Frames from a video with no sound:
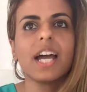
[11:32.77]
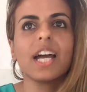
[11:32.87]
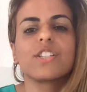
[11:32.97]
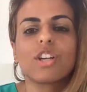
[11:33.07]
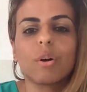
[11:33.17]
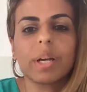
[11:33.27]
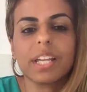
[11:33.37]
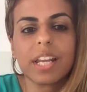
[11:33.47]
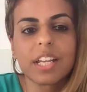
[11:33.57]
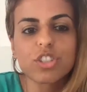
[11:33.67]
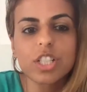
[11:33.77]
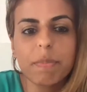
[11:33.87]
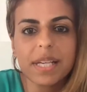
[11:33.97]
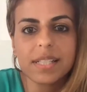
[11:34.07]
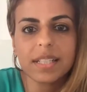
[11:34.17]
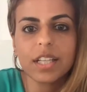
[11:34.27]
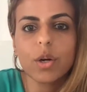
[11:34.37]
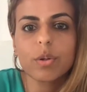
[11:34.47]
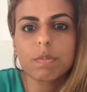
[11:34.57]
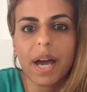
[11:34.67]
And so, it just basically
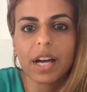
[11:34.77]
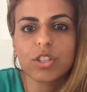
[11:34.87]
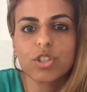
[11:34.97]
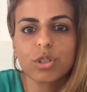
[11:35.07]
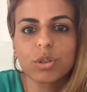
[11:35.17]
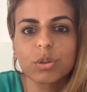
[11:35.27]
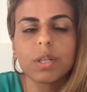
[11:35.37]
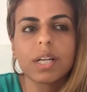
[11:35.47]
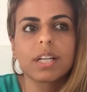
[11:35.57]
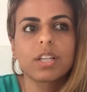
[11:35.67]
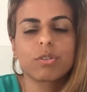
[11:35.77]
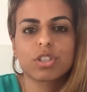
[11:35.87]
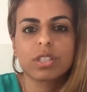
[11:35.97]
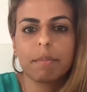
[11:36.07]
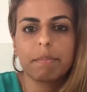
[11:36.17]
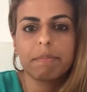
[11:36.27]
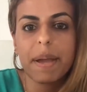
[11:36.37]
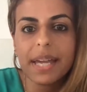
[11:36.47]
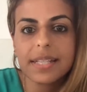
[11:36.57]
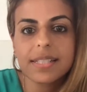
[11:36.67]
goes back to, just the
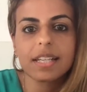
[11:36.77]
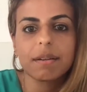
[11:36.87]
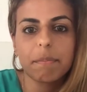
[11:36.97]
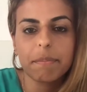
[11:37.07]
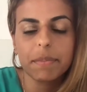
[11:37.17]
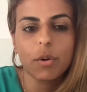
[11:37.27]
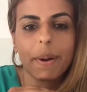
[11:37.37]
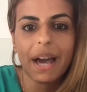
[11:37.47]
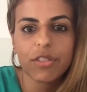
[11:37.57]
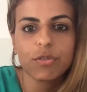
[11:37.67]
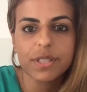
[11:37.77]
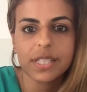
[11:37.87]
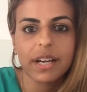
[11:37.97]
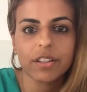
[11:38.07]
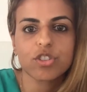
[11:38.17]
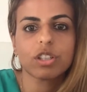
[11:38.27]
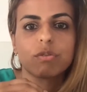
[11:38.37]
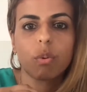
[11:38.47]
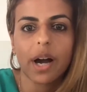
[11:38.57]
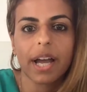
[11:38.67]
basic, pathophysiology of
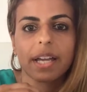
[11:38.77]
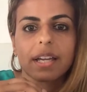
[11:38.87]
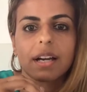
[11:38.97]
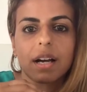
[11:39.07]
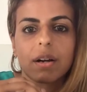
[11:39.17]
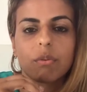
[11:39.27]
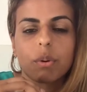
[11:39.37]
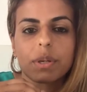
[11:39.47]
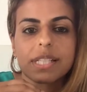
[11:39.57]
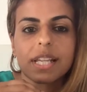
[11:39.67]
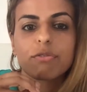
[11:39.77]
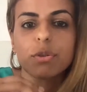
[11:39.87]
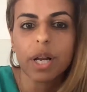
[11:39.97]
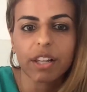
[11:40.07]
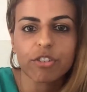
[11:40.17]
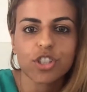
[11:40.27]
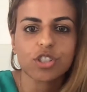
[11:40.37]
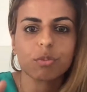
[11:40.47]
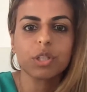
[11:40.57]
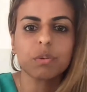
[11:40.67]
why, when we say food allergy. So
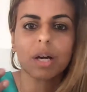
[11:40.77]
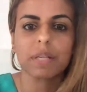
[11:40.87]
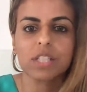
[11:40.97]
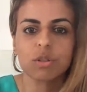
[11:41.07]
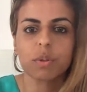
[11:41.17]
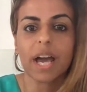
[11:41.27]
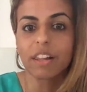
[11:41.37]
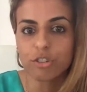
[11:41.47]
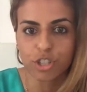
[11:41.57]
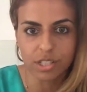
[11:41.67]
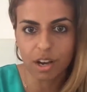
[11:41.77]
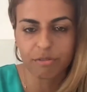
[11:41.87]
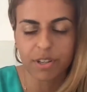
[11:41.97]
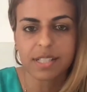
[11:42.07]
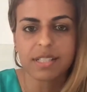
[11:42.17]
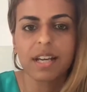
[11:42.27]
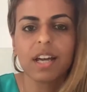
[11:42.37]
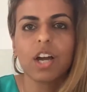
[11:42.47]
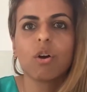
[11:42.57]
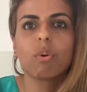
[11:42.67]
when you come into an allergist office,
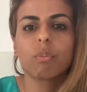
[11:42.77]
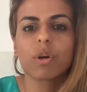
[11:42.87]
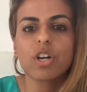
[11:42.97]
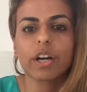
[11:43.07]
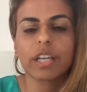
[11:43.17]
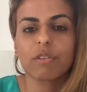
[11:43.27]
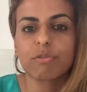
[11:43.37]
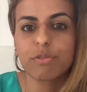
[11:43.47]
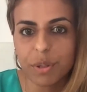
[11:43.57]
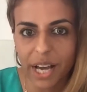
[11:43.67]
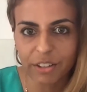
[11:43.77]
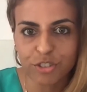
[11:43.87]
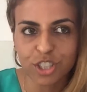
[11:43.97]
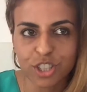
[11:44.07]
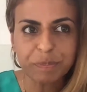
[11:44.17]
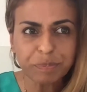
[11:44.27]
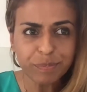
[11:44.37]
when we're talking food allergy,